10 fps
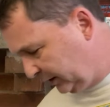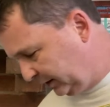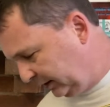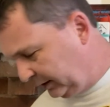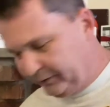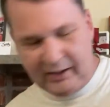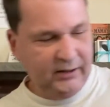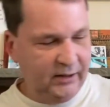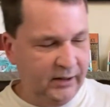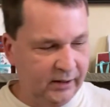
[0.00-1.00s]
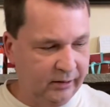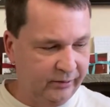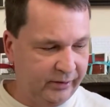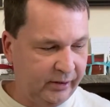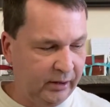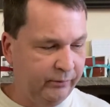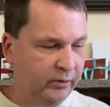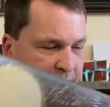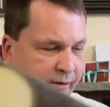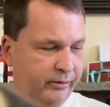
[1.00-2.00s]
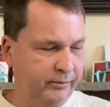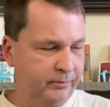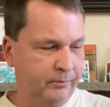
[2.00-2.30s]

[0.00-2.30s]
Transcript: I think I have 18 on those. I think I have one other.